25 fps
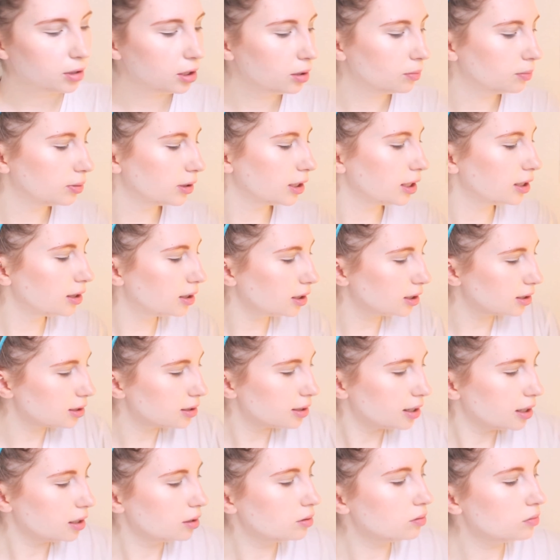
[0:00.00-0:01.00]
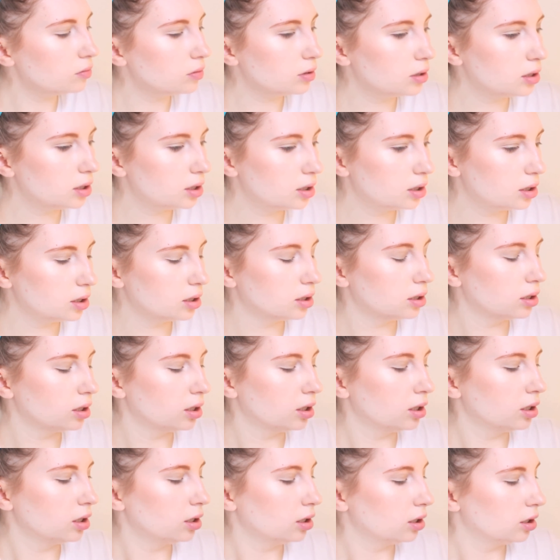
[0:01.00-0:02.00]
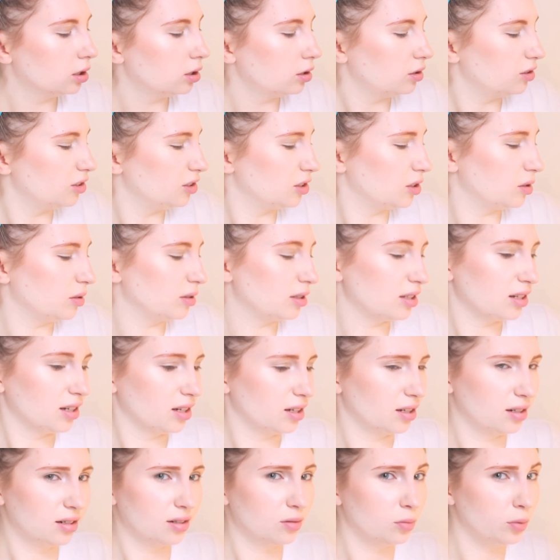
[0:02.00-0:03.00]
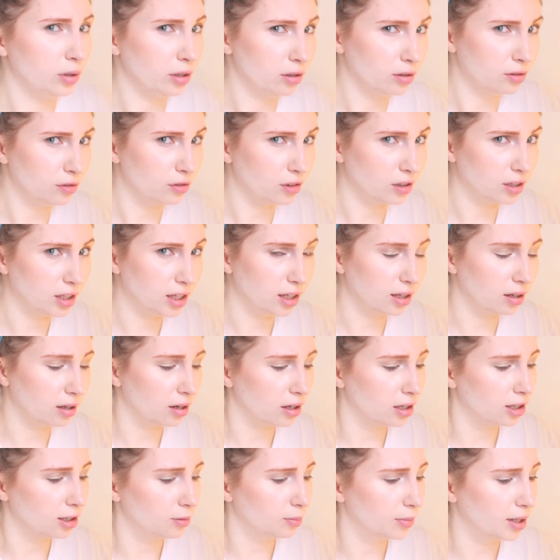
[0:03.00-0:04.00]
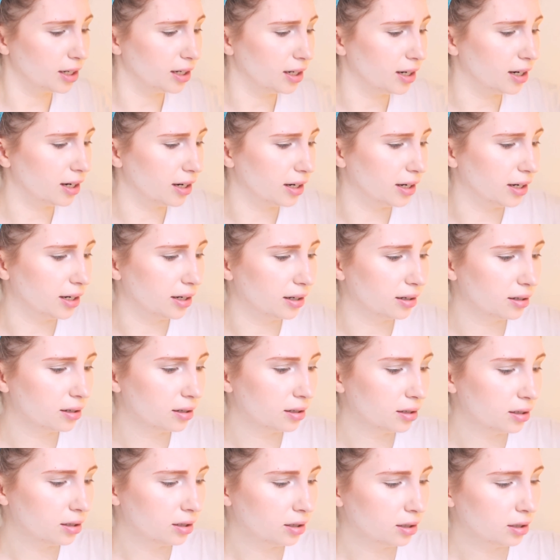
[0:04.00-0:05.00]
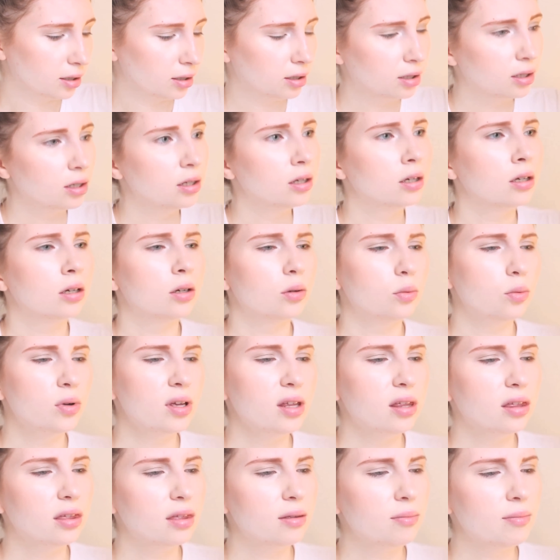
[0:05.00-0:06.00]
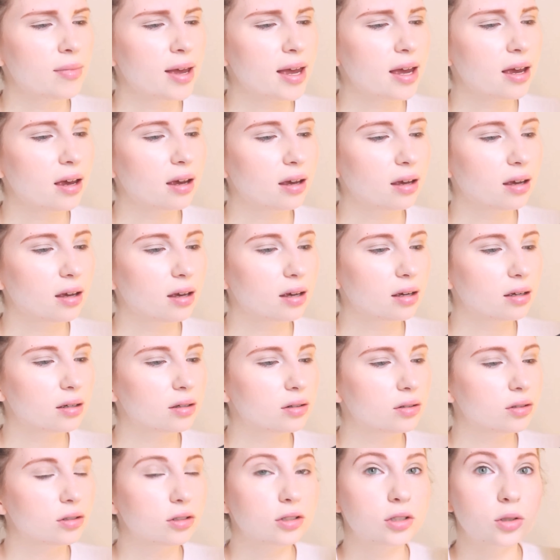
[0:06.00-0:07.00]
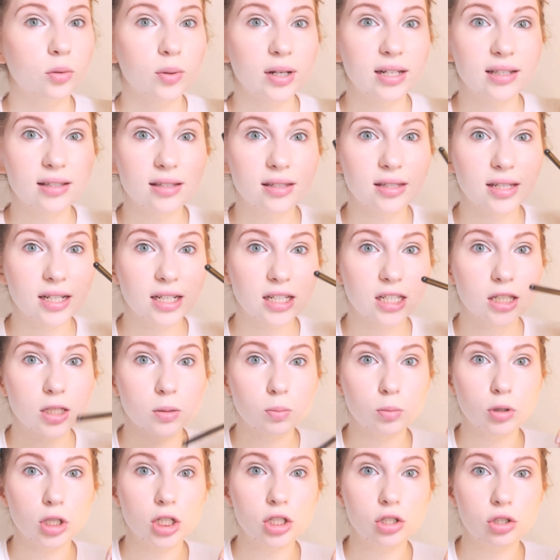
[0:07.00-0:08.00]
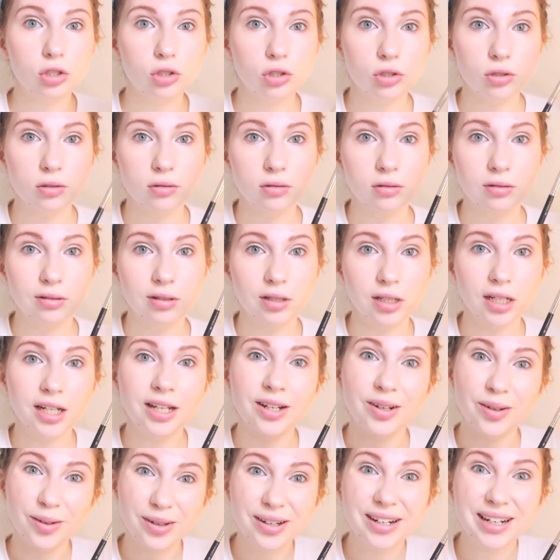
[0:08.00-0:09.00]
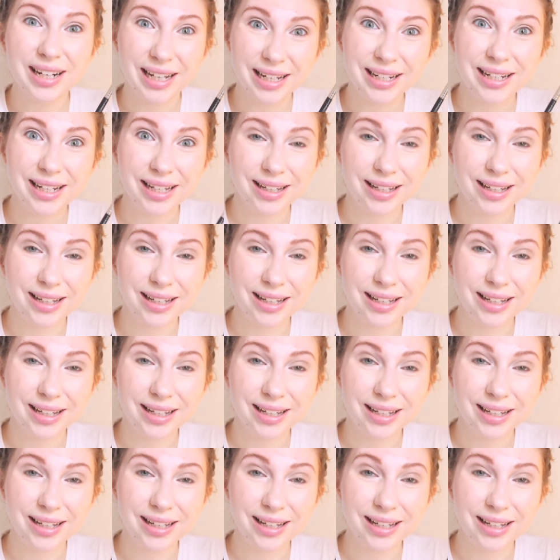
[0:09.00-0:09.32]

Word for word: gonna blend this out, just so it's not a weird funky line on my eye, with the M A C two eighty-six brush. It looking like